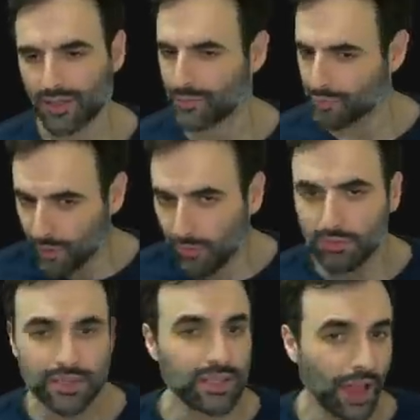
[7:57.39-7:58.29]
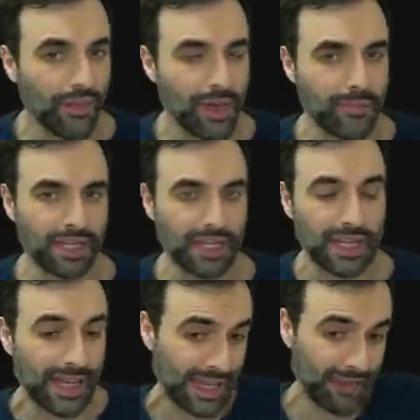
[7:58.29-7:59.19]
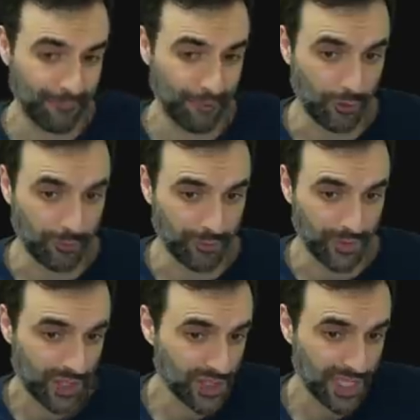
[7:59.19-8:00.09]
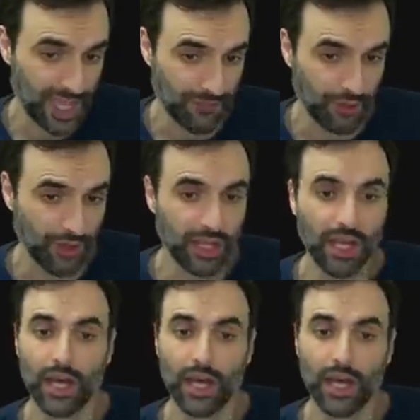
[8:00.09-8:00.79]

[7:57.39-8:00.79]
It's probably not that many, a handful, just a handful.